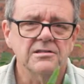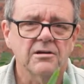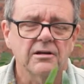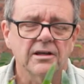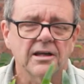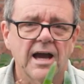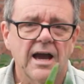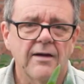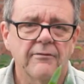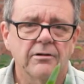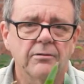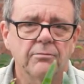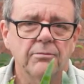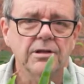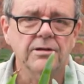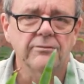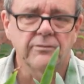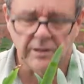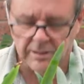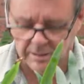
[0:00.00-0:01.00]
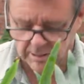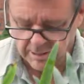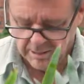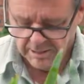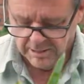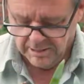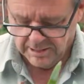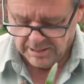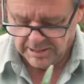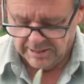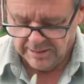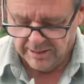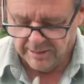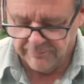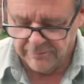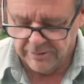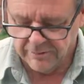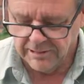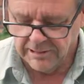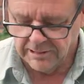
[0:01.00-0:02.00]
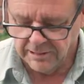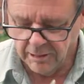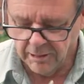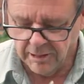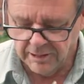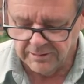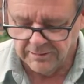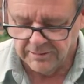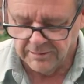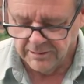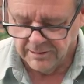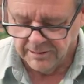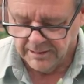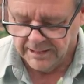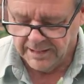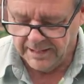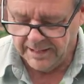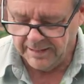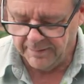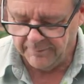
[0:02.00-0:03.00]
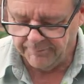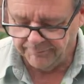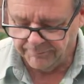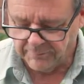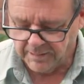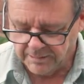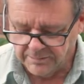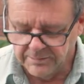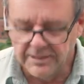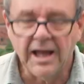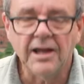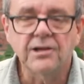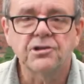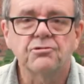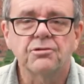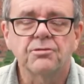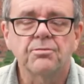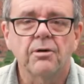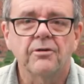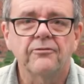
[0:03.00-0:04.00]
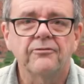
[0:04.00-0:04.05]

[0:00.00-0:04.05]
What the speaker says: I gave it a bit of a very light nudge with my